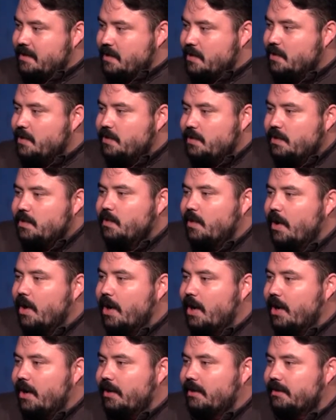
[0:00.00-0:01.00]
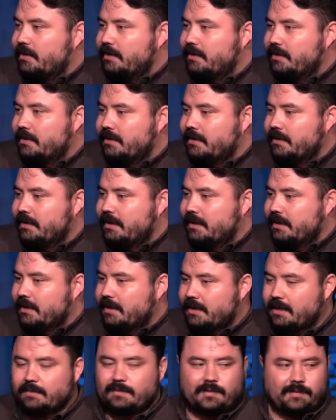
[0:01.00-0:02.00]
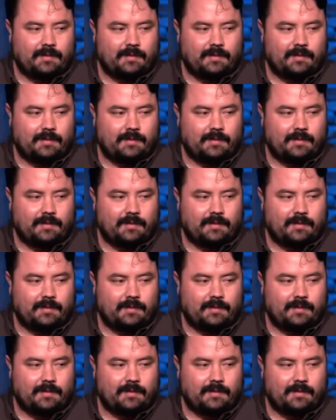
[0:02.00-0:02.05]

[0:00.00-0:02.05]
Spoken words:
who you are comes